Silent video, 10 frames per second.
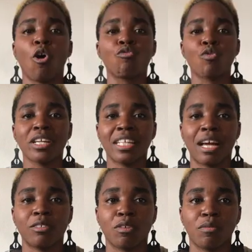or running
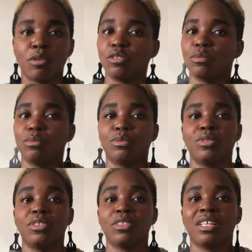out of what to
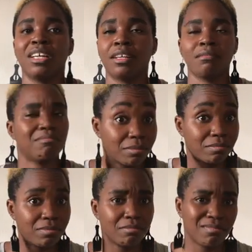post.
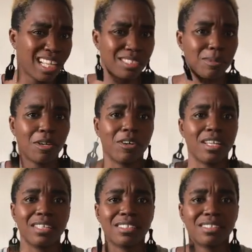Let's be
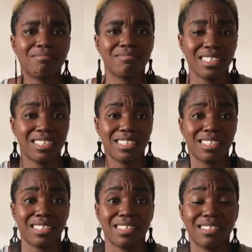honest, this is
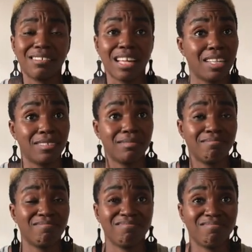a steal and
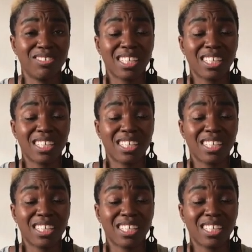you